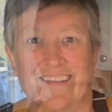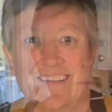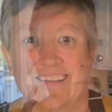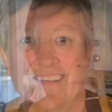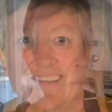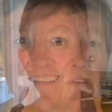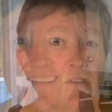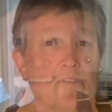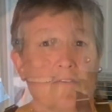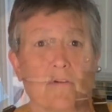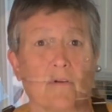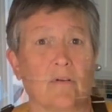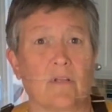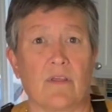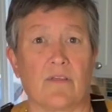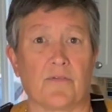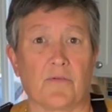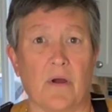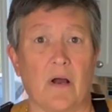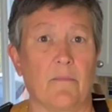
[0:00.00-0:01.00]
Minestrone
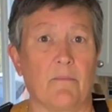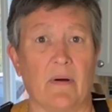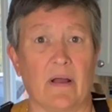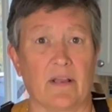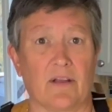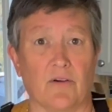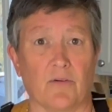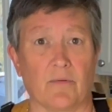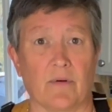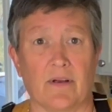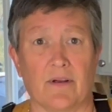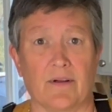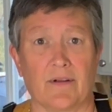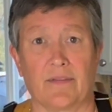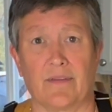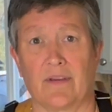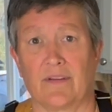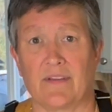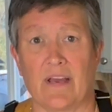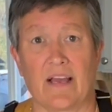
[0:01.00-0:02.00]
throughout my career
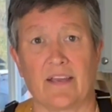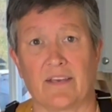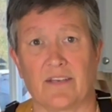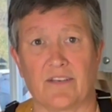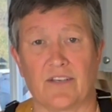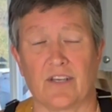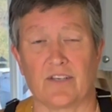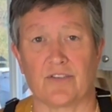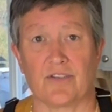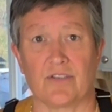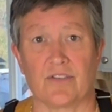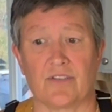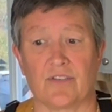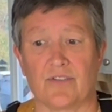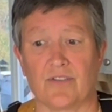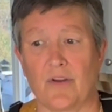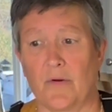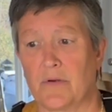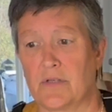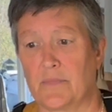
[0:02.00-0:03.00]
in the Italian kitchens
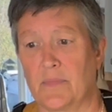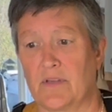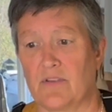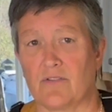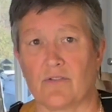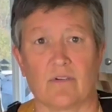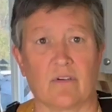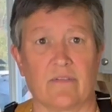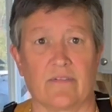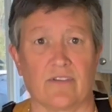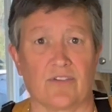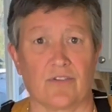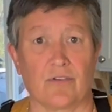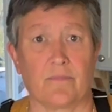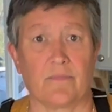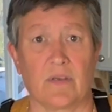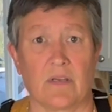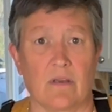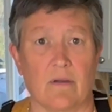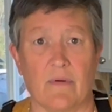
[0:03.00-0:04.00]
has always been sort of a
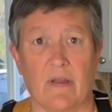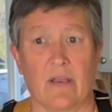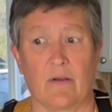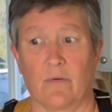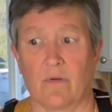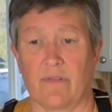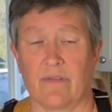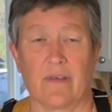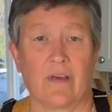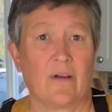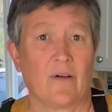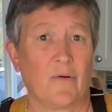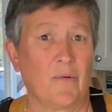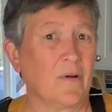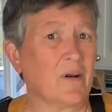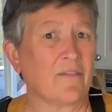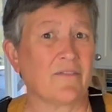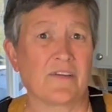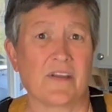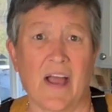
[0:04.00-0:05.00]
soup that you make with
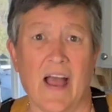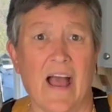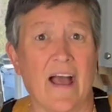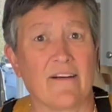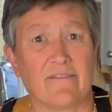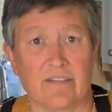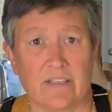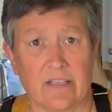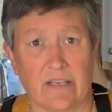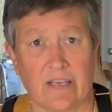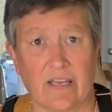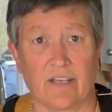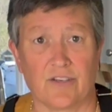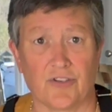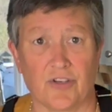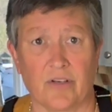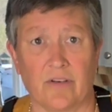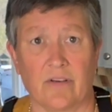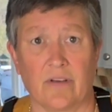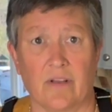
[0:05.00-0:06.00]
whatever you have in the
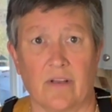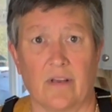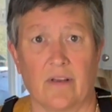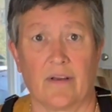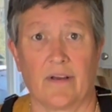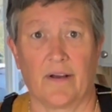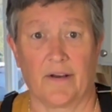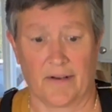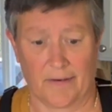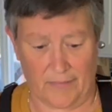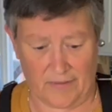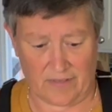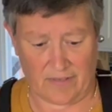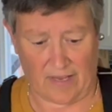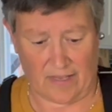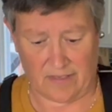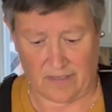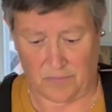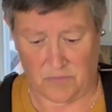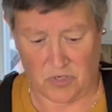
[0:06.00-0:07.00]
kitchen. It's
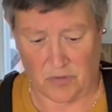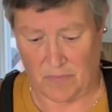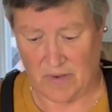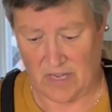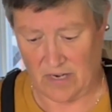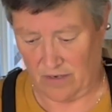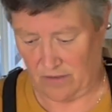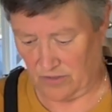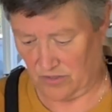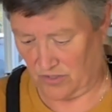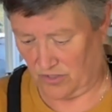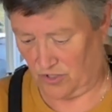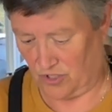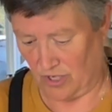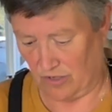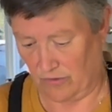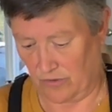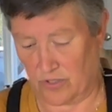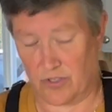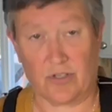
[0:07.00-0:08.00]
got some tomatoes. It
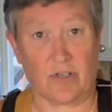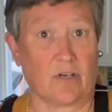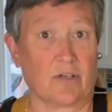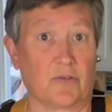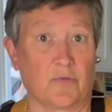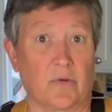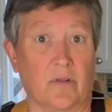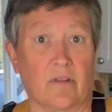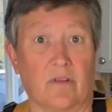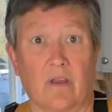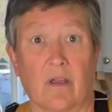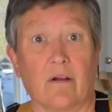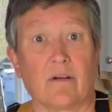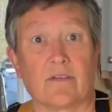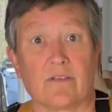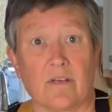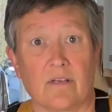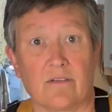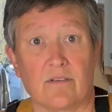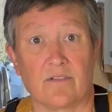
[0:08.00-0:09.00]
generally starts with
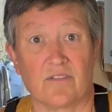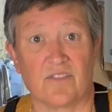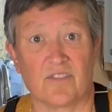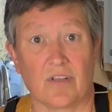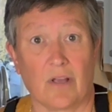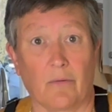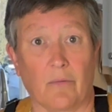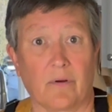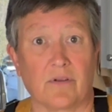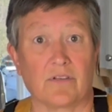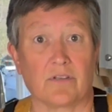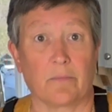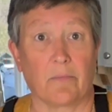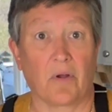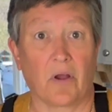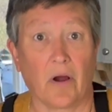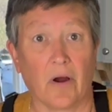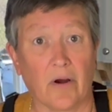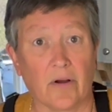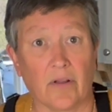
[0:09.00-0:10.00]
carrots, onions, celery, some
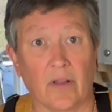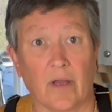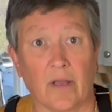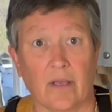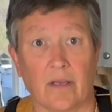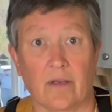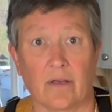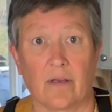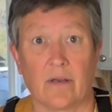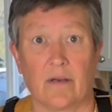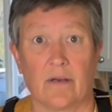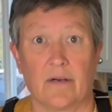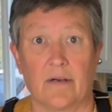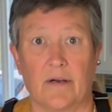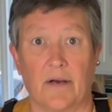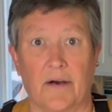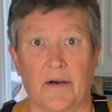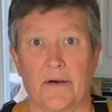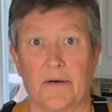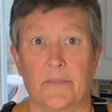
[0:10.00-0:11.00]
garlic.
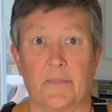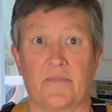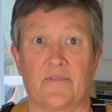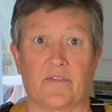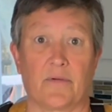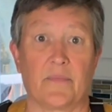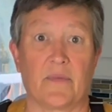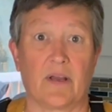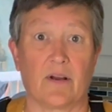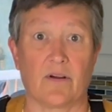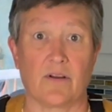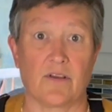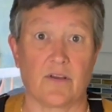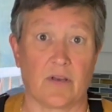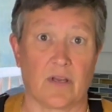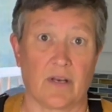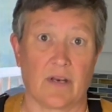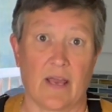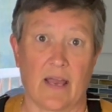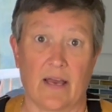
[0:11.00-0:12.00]
From there you
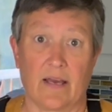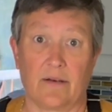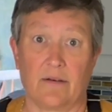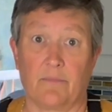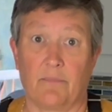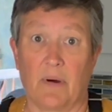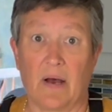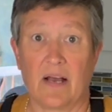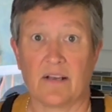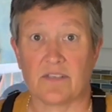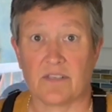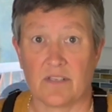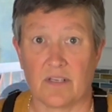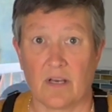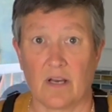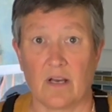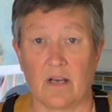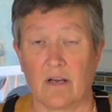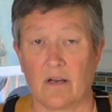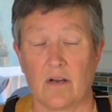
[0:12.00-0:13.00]
can add
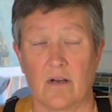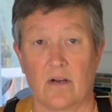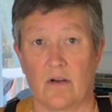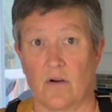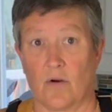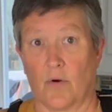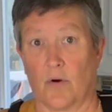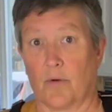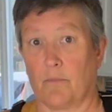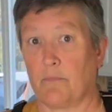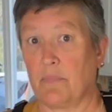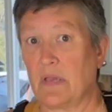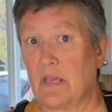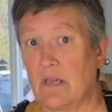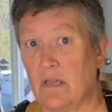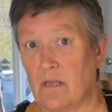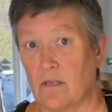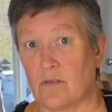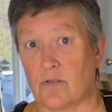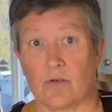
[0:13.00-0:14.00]
pasta or
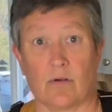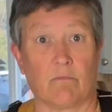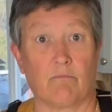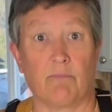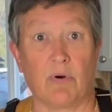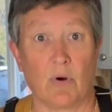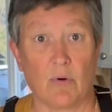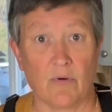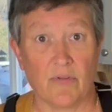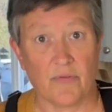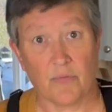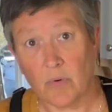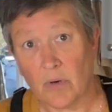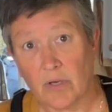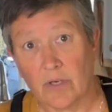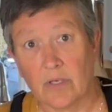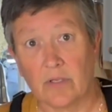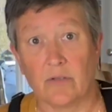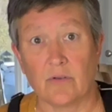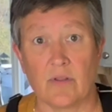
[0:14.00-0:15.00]
beans or both. We're
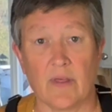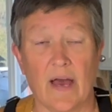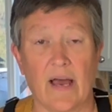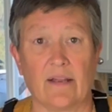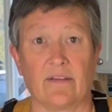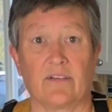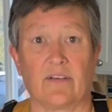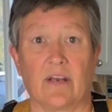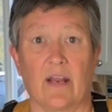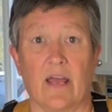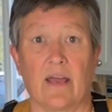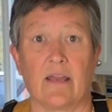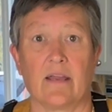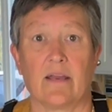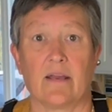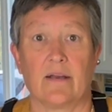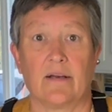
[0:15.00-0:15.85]
going to do that today.